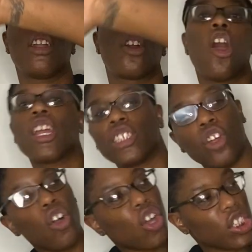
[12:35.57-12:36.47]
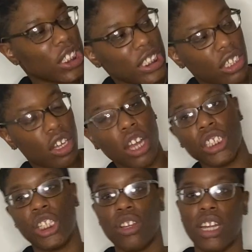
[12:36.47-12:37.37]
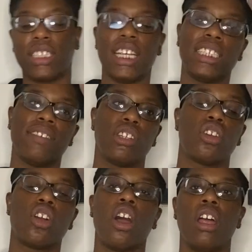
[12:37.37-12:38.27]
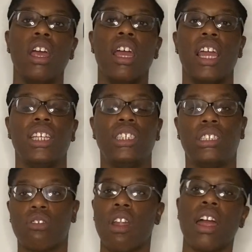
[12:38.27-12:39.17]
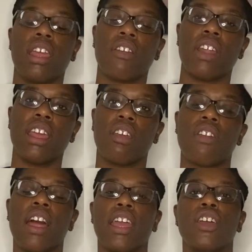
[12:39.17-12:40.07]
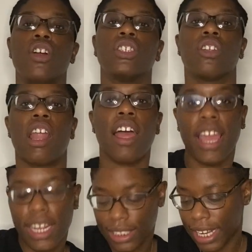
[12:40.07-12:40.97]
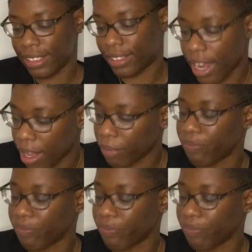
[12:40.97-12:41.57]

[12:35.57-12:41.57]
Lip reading: The car is long gone. She's seen the car. She's trying to chase after the car, and she's crying. So now Hannah's like, damn,